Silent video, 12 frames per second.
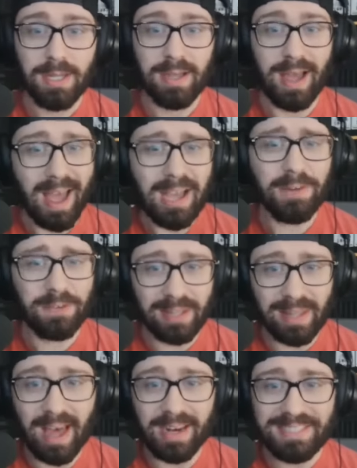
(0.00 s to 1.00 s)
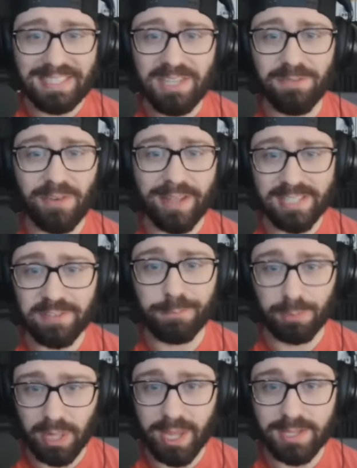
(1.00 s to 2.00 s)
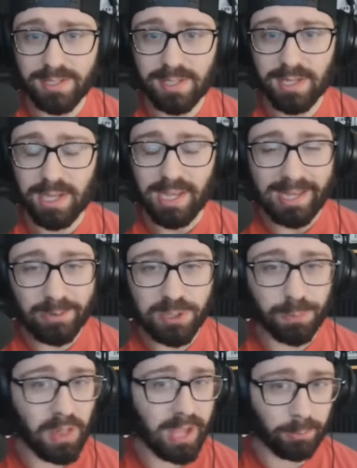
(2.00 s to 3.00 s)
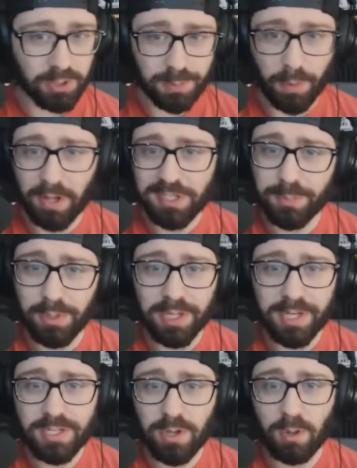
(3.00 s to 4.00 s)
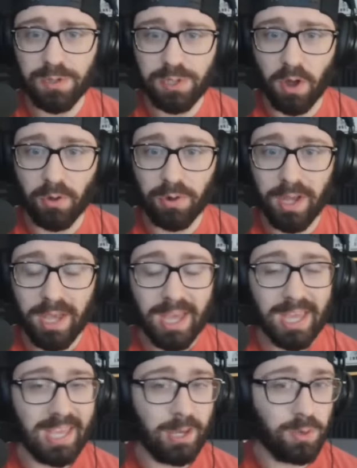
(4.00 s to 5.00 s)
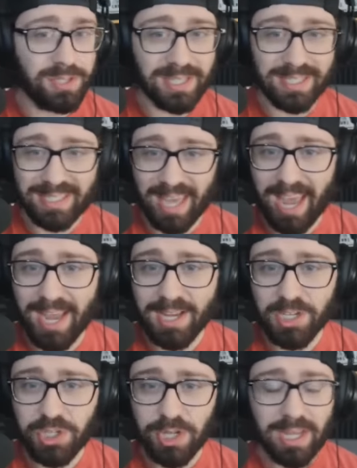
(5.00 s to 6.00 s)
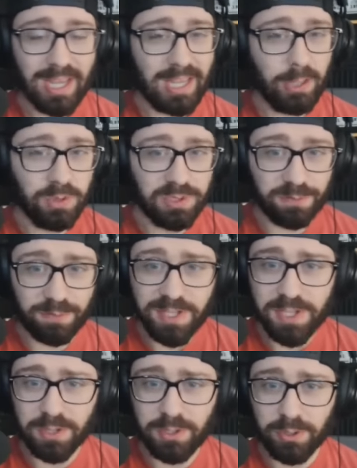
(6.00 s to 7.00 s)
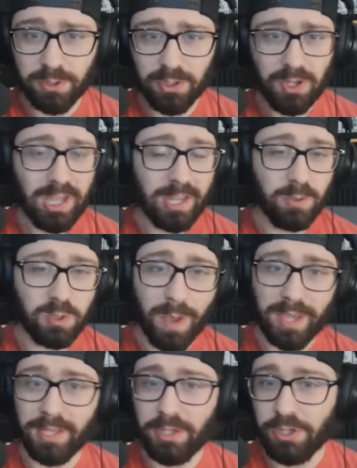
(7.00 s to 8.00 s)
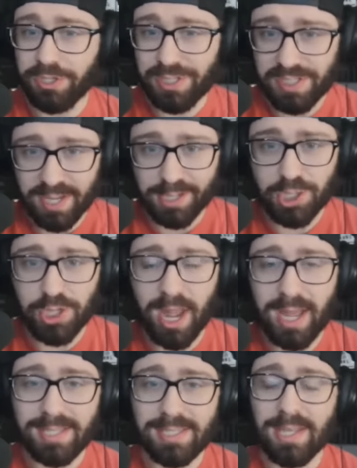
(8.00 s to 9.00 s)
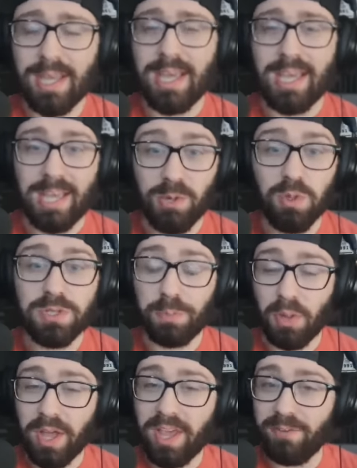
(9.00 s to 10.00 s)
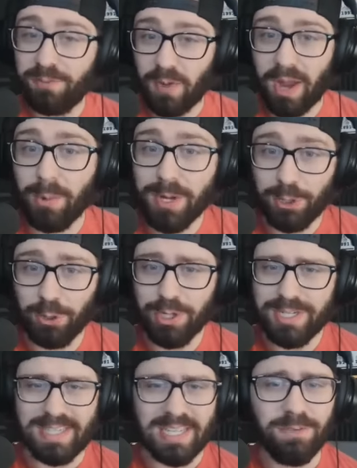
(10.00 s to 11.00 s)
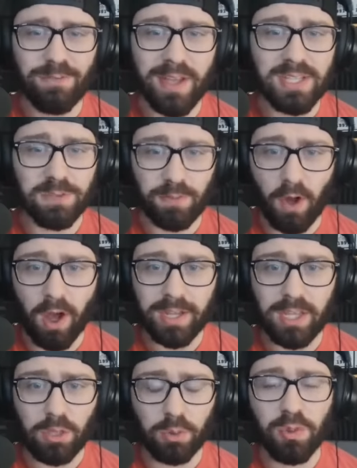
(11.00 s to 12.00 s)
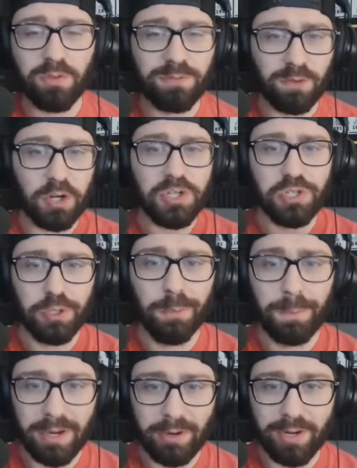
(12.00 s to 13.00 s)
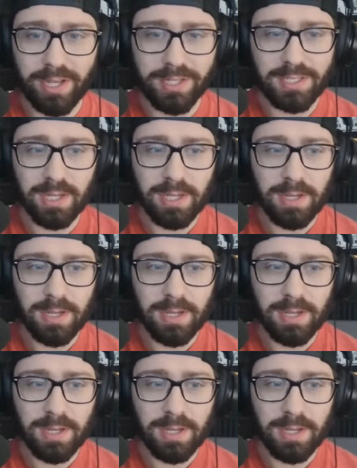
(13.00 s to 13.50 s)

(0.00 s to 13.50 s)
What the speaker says: a heck of a lot of defensive plays. He was playing responsible in his own zone. He was engaged. He was physical. He was making good stick checks. He was playing very good defensive hockey through the first two periods.